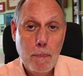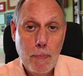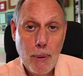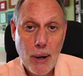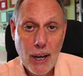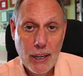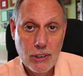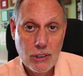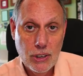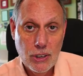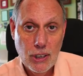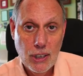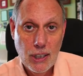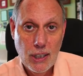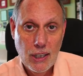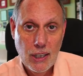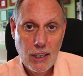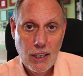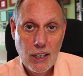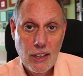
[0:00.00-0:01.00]
but
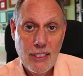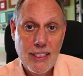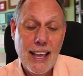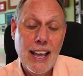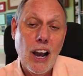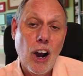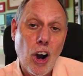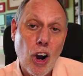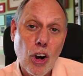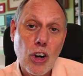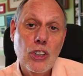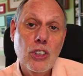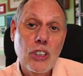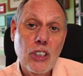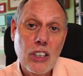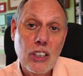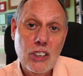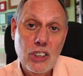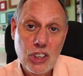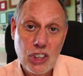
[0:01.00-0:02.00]
they are
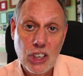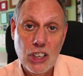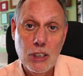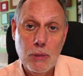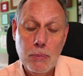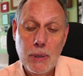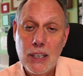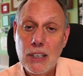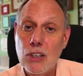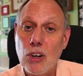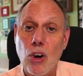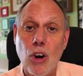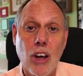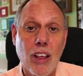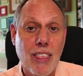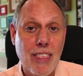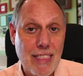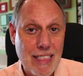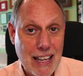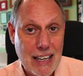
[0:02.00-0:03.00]
legitimate,
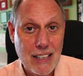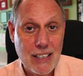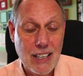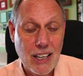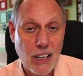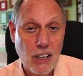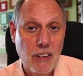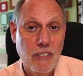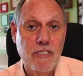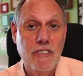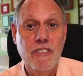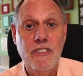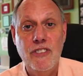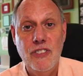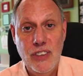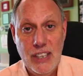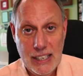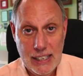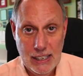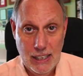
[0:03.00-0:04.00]
authentic
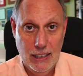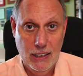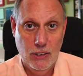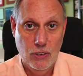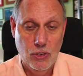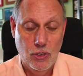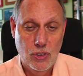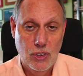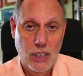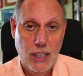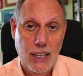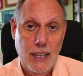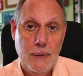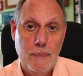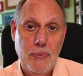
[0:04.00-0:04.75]
feelings.